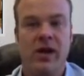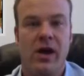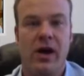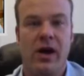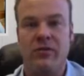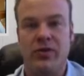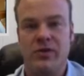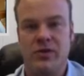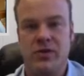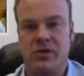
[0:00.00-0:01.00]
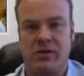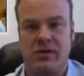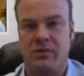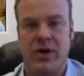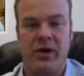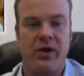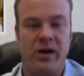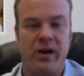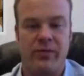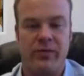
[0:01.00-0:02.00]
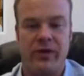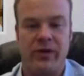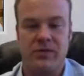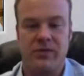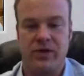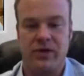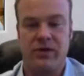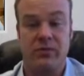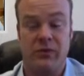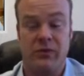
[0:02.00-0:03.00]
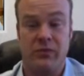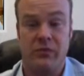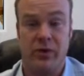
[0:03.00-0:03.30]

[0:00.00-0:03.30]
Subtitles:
versus just a paragraph about something can